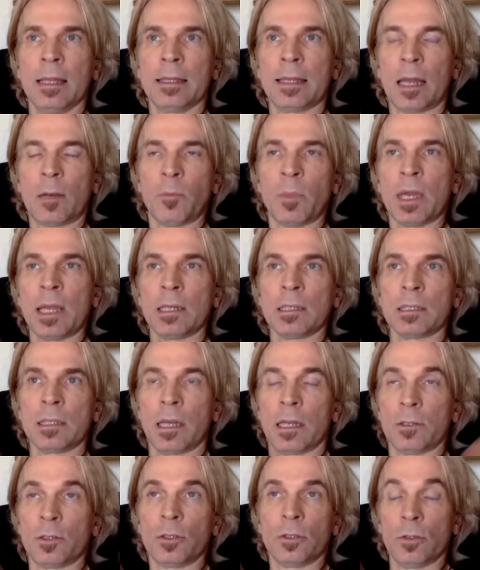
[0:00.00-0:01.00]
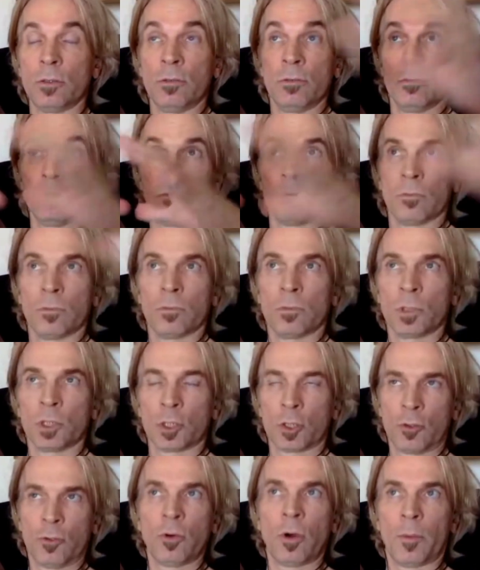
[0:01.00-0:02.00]
That means that you
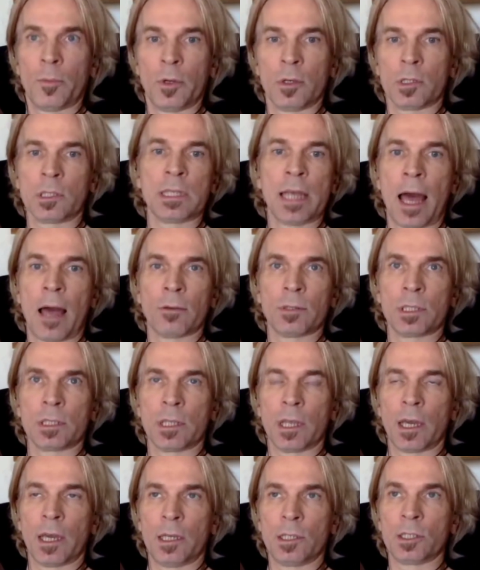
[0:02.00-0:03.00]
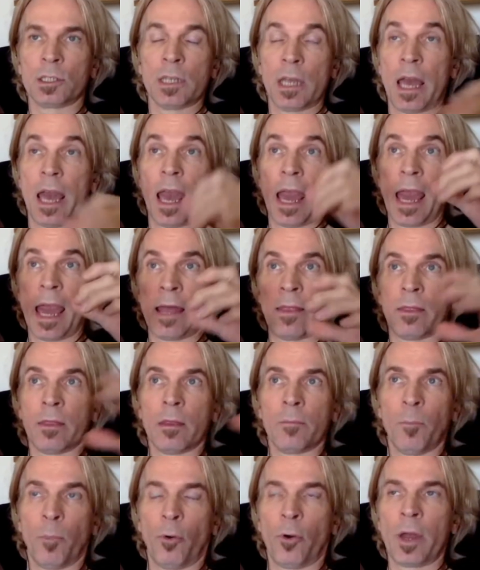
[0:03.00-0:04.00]
screw up your sound stage and
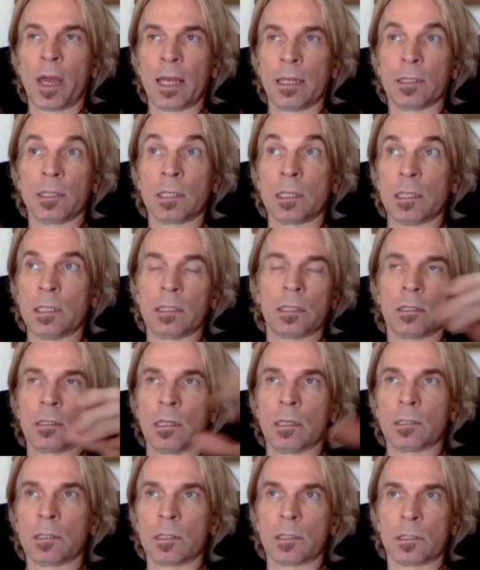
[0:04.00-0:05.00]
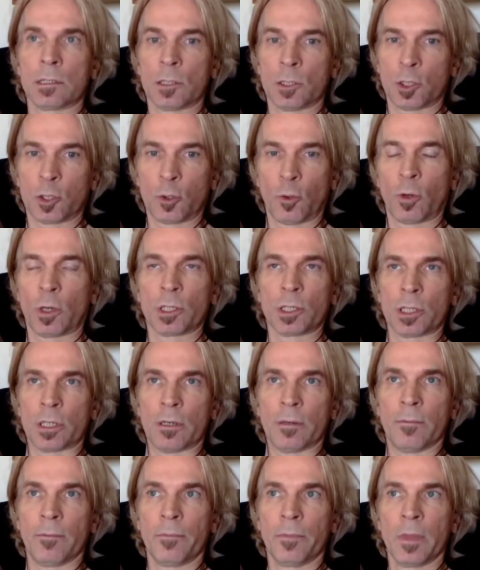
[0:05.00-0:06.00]
the brain sees this is
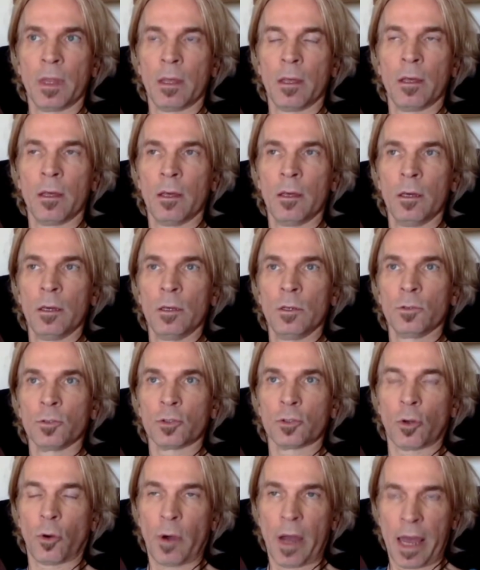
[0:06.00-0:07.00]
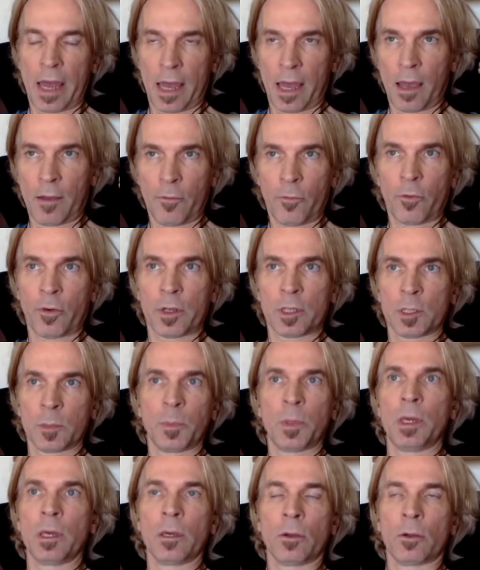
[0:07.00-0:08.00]
distortion. So every
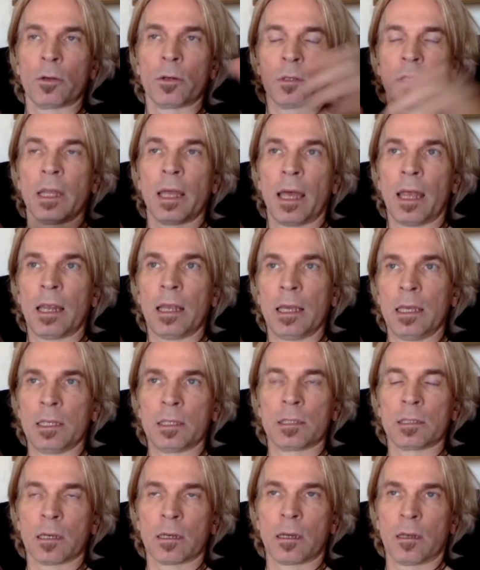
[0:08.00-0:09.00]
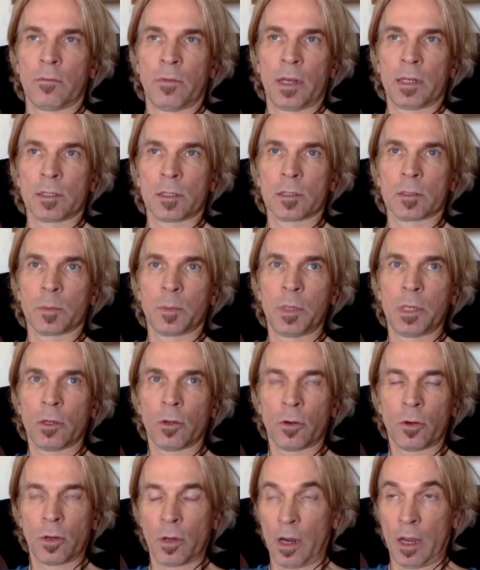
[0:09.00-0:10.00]
speaker that is a conventional
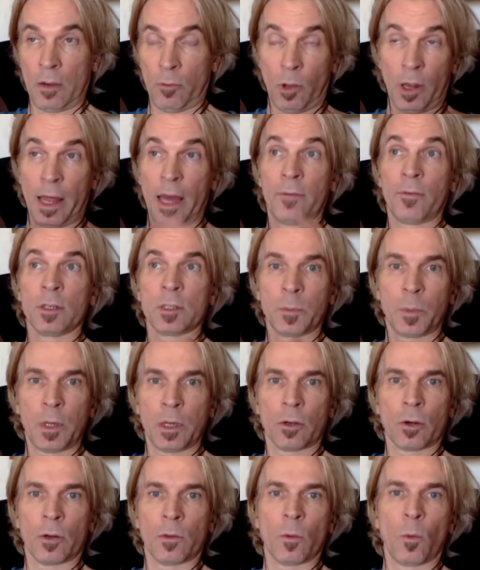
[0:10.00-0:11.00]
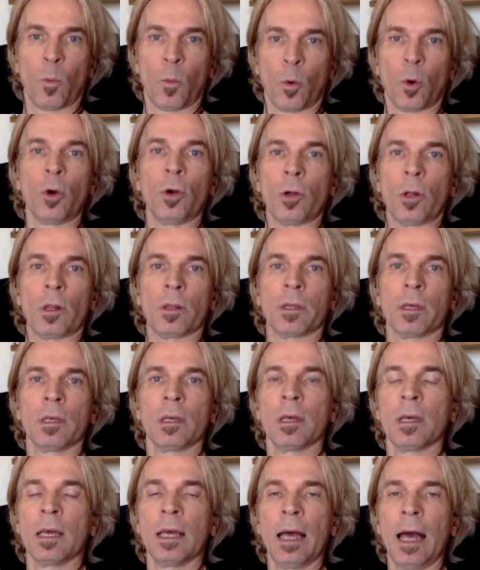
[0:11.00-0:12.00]
speaker, well, every speaker in the world
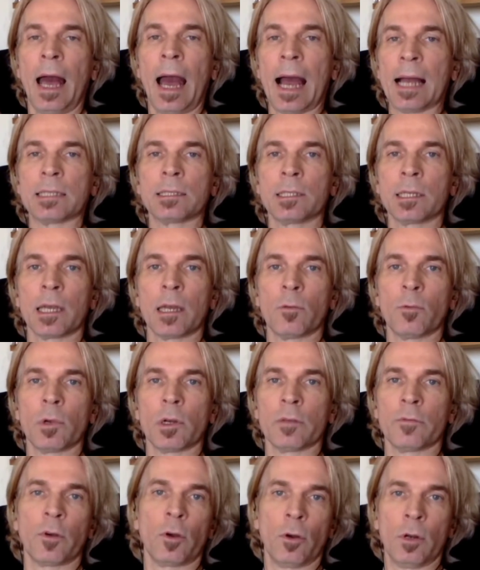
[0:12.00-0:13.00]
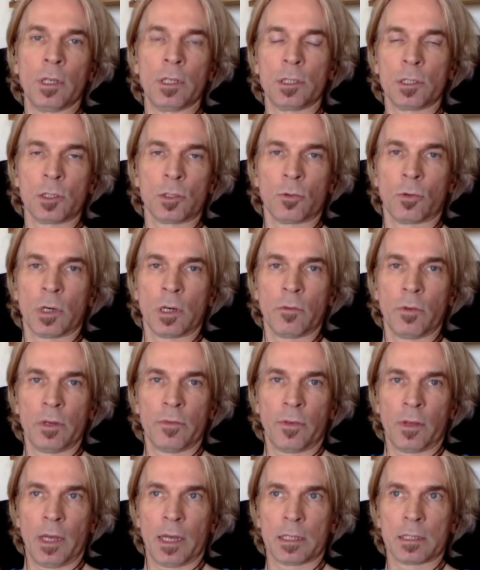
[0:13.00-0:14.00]
has to get rid of early distorting
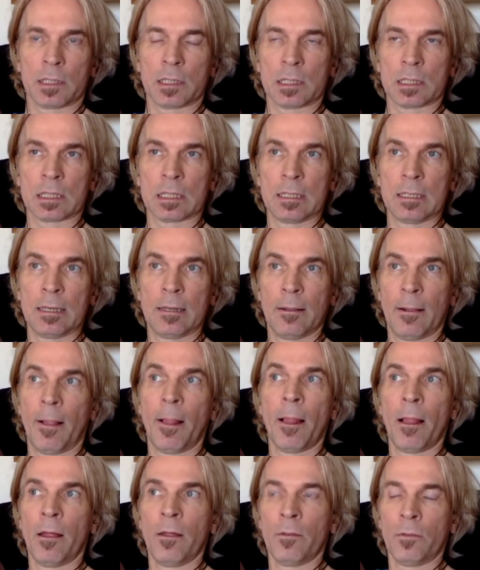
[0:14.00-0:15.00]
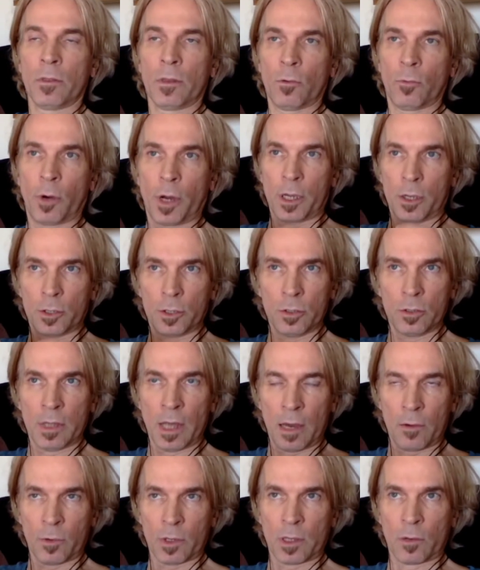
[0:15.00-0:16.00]
reflexes. The you do
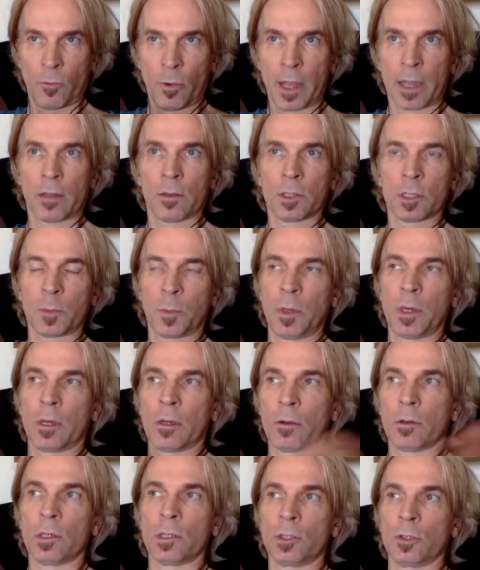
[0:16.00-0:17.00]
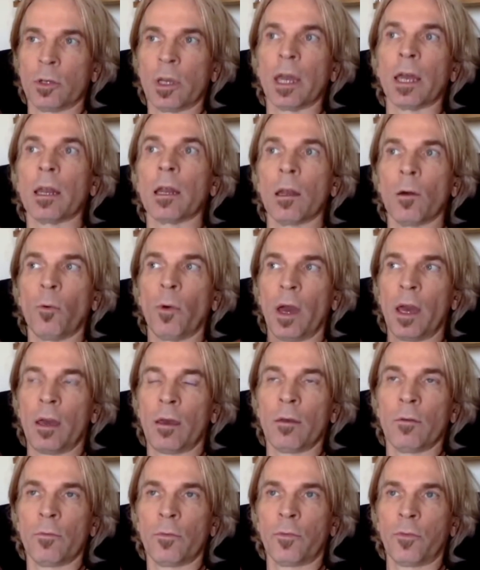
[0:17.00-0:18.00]
that with a regular speaker is you get it
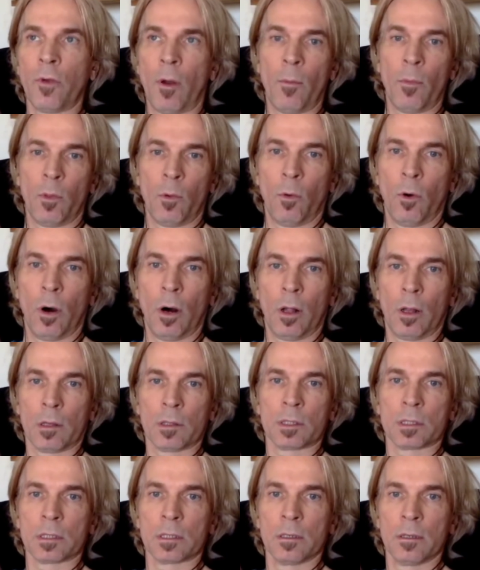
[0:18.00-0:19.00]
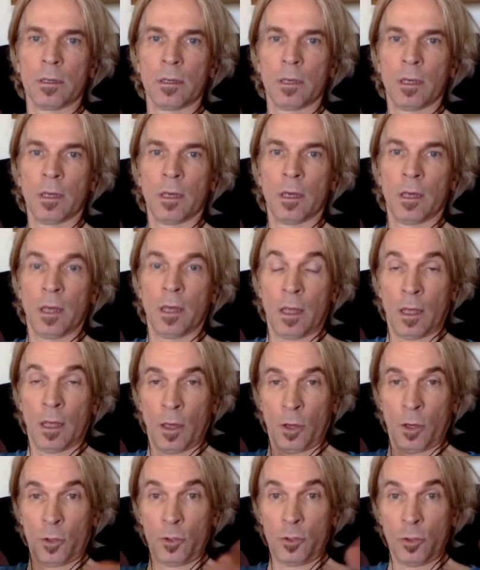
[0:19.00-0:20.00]
away from the walls.
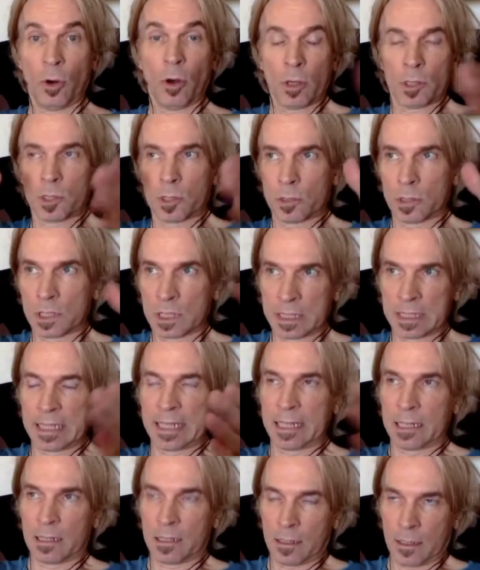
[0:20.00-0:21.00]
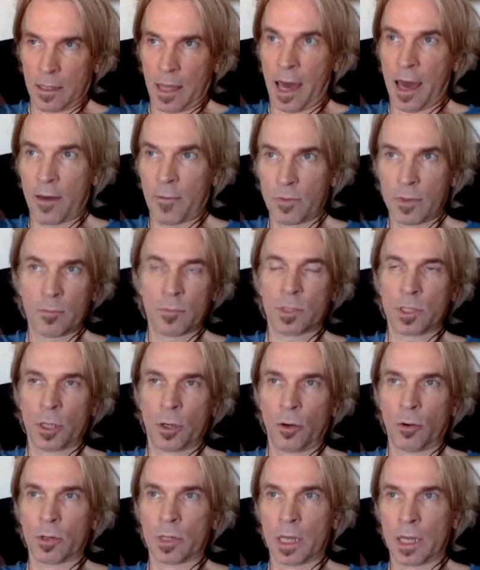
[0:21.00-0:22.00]
You also have them
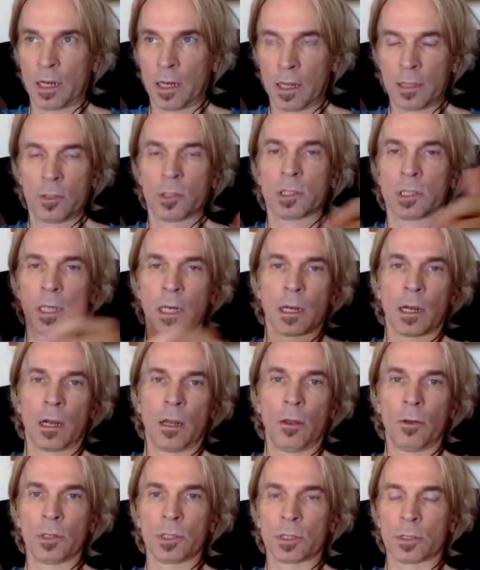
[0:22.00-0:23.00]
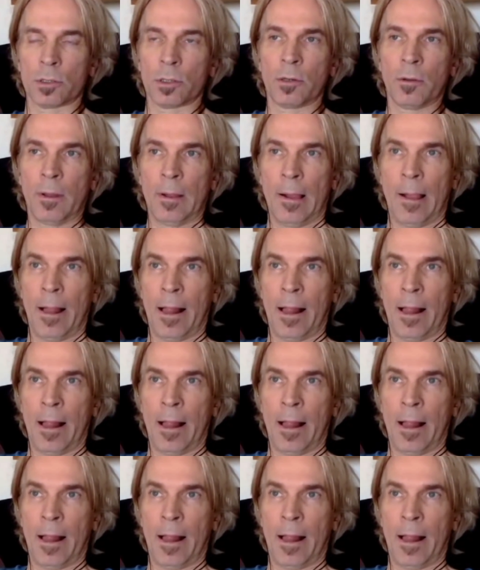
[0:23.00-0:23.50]
towed in, and you sit closer,